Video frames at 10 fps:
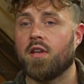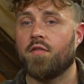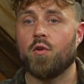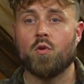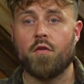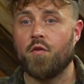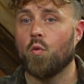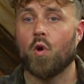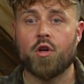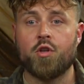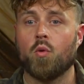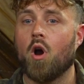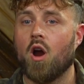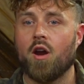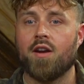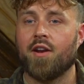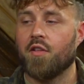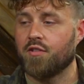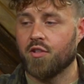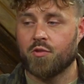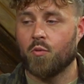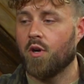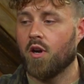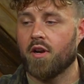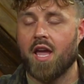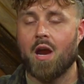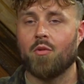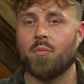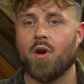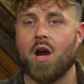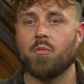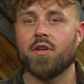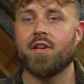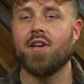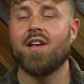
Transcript: If you work too hard, I know this looks weird on camera probably,